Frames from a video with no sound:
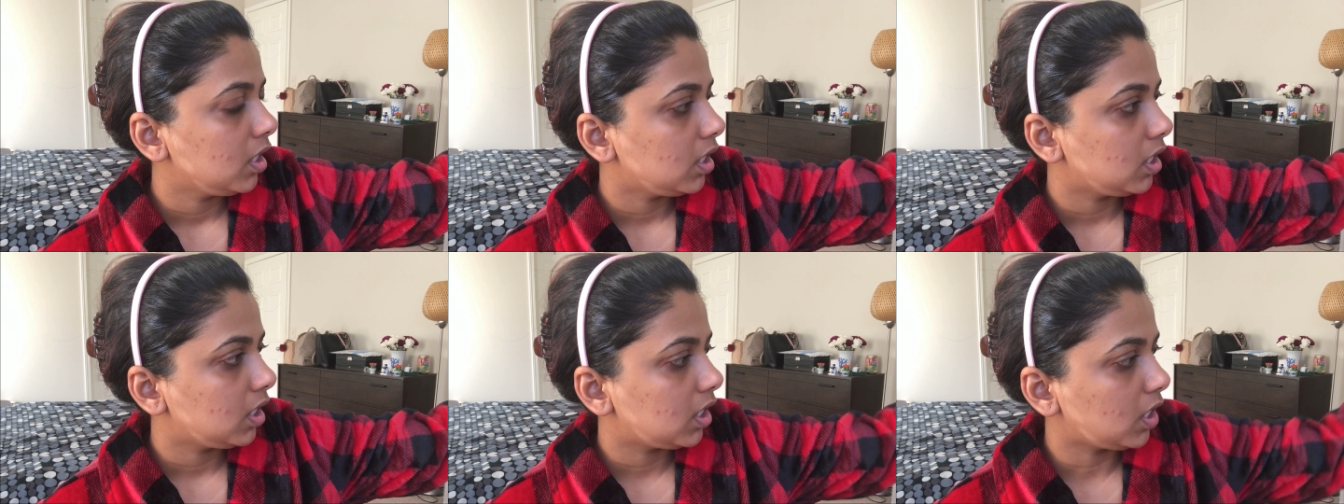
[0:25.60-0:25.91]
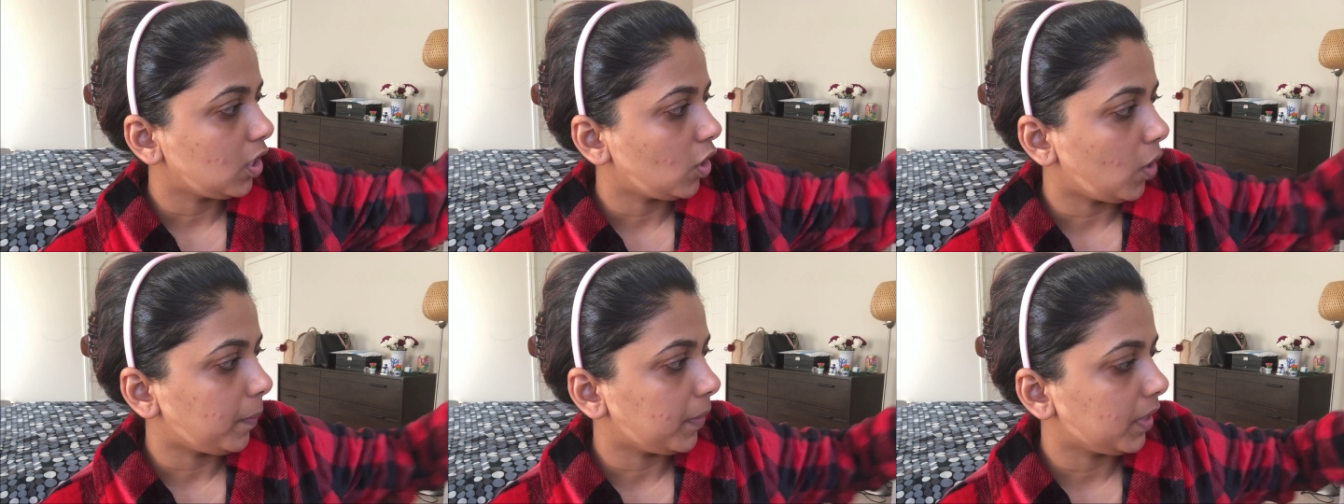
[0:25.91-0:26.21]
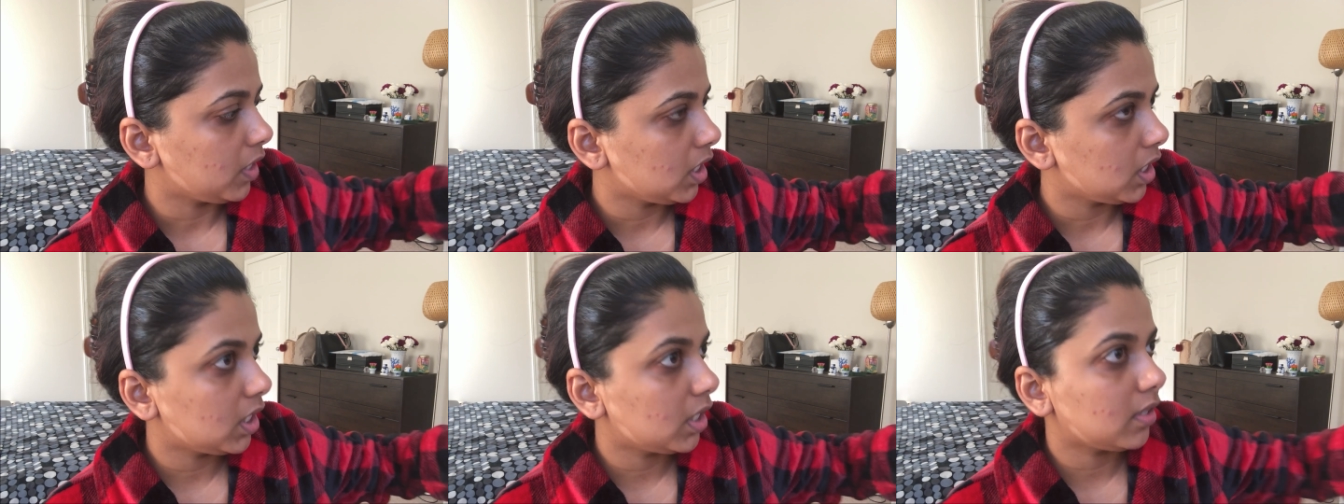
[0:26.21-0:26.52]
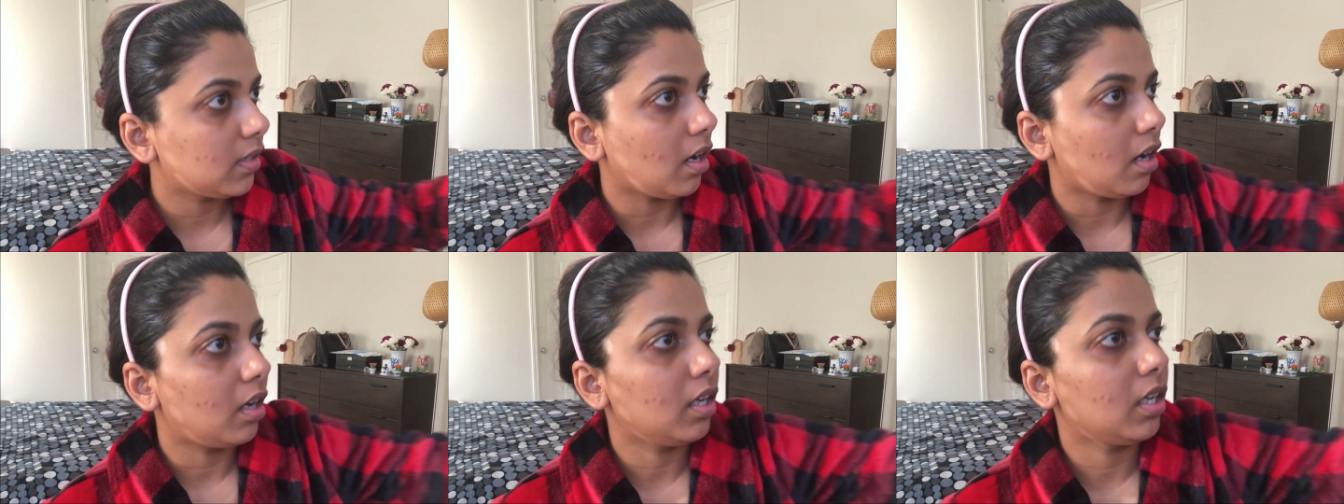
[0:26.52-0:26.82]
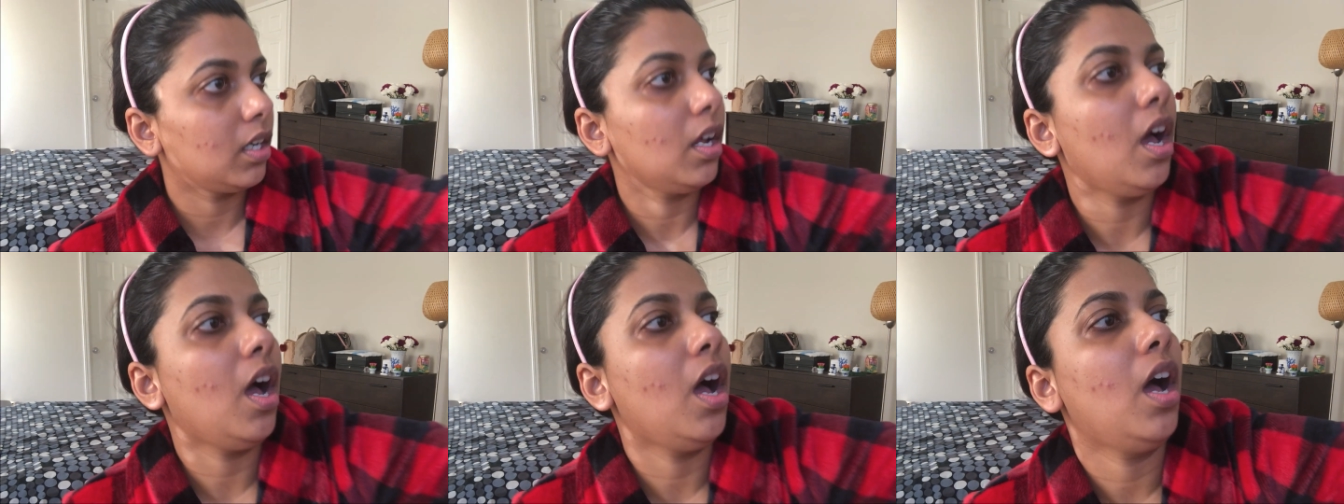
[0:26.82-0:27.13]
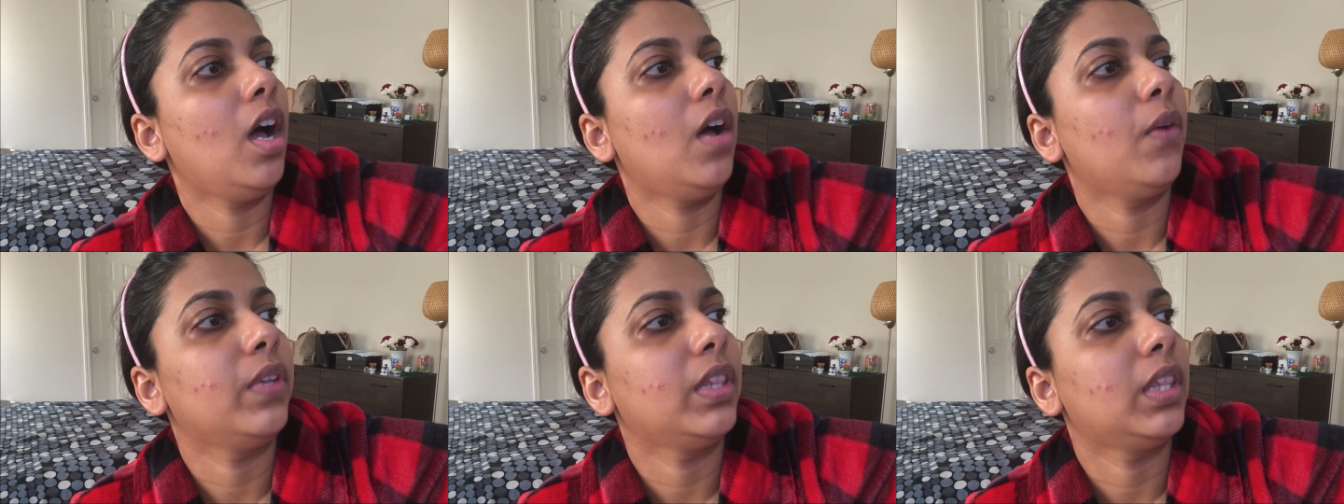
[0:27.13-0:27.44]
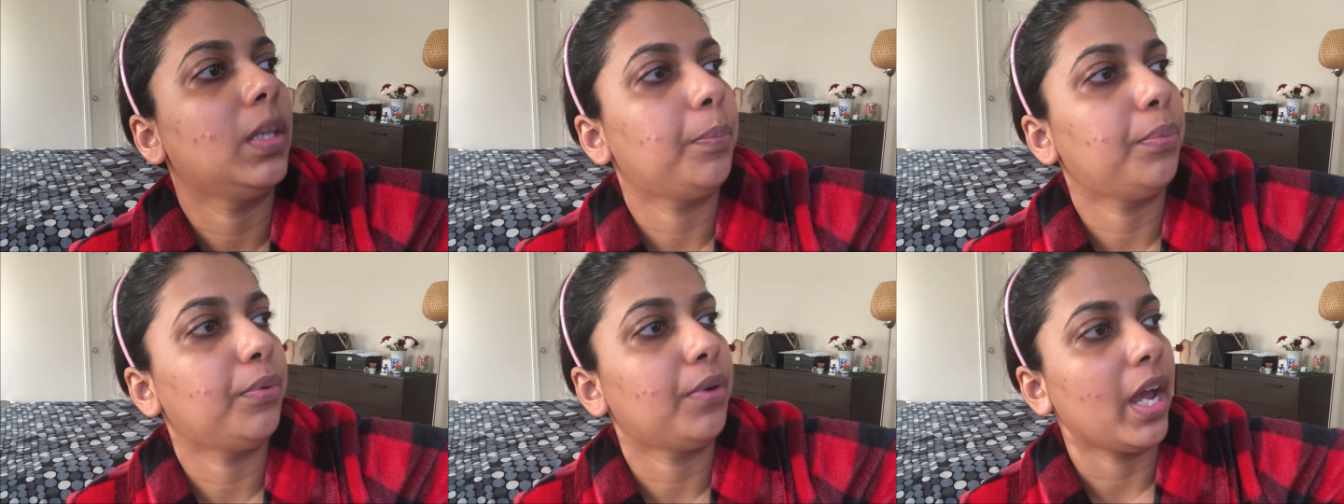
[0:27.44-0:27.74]
So I'm gonna start with
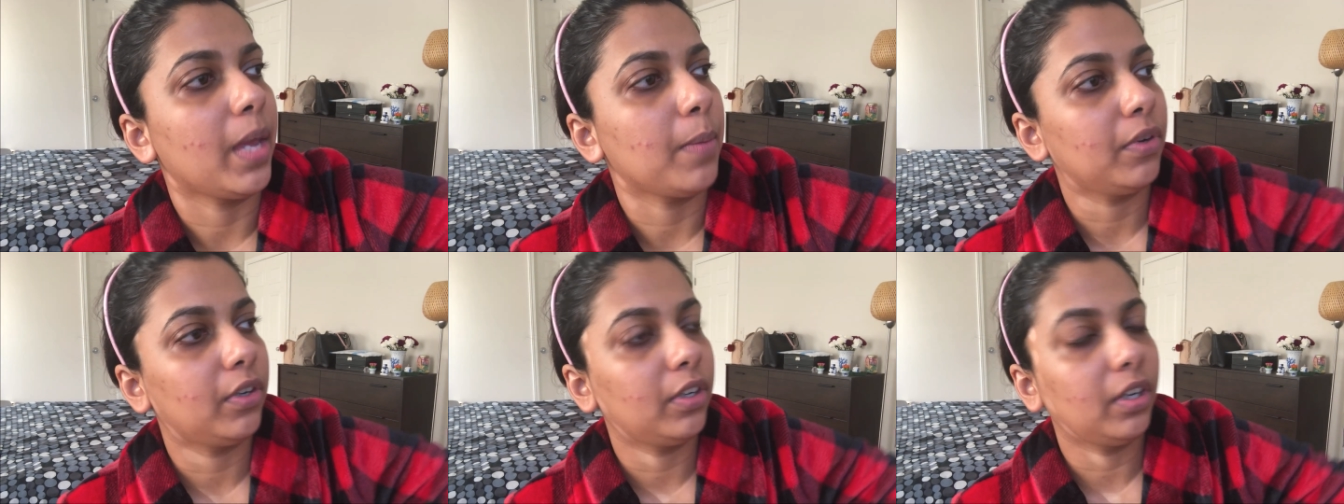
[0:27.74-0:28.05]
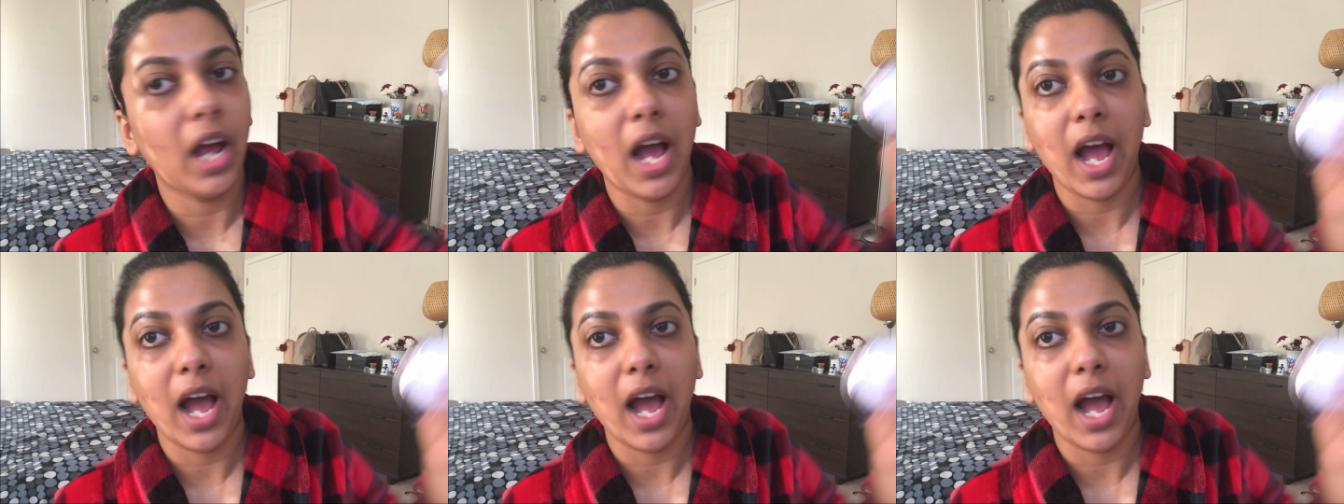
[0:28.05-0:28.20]
the primer.